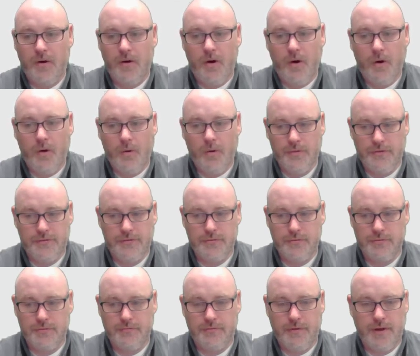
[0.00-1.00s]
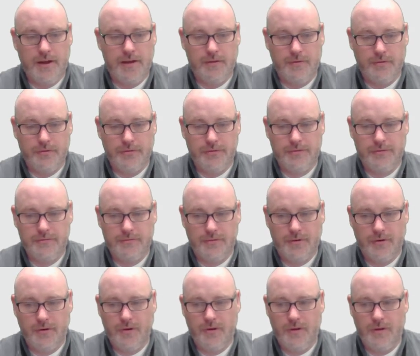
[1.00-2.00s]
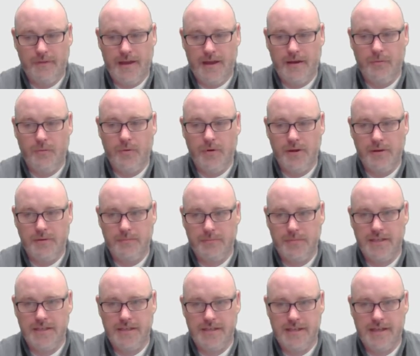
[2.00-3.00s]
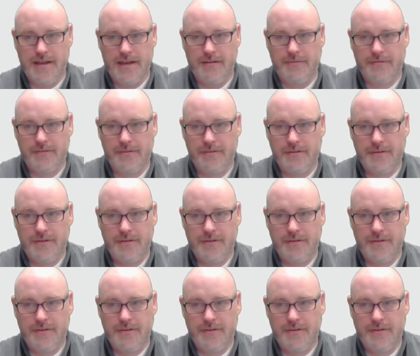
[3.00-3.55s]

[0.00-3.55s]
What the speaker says: all the student files are on that one PDF.